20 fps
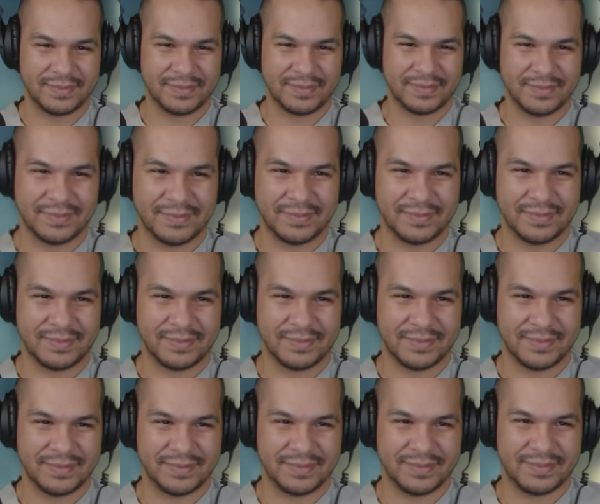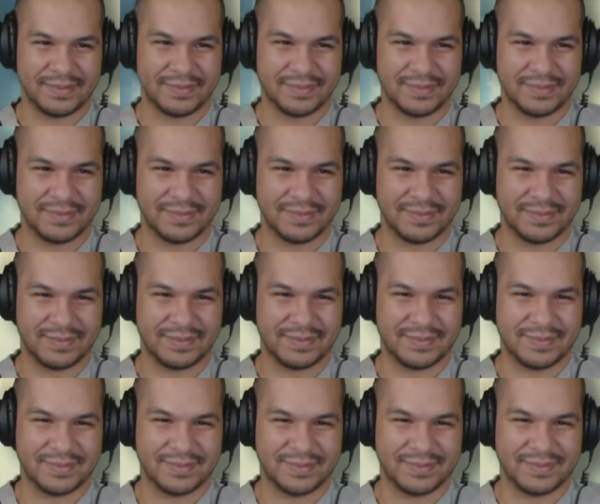(not speaking)